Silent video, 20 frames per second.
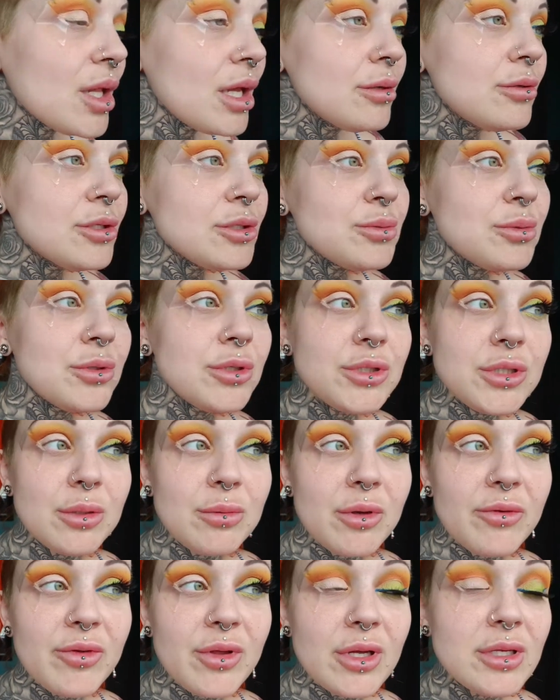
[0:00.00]
I'm just
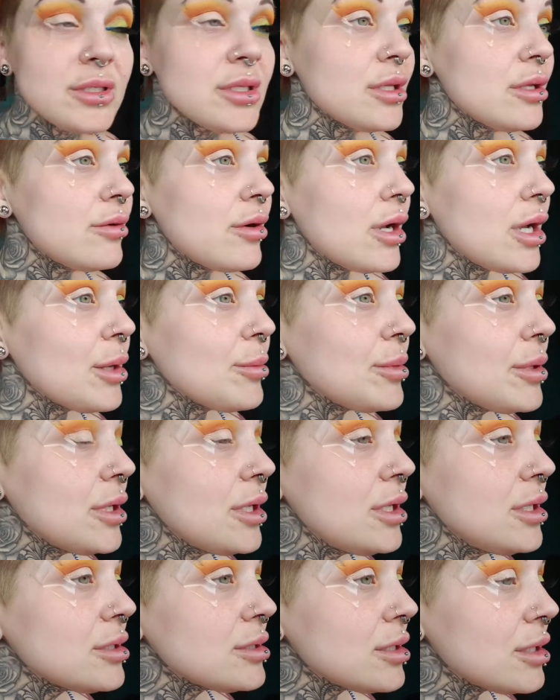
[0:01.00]
wondering whether that's in the right
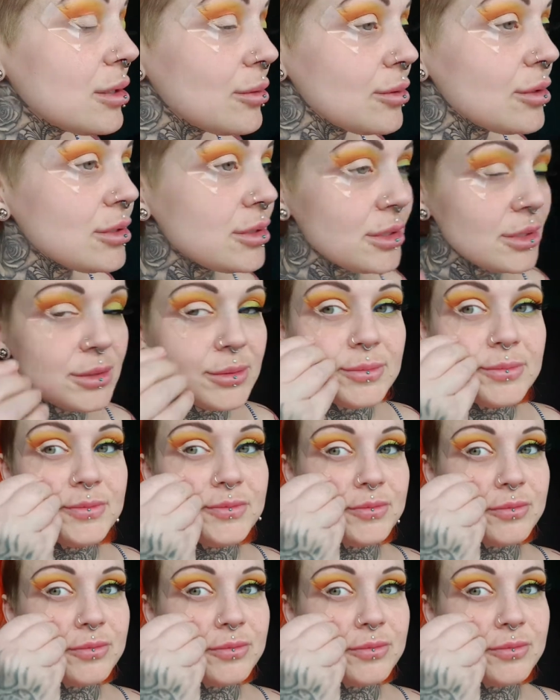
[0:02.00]
place now, because it's...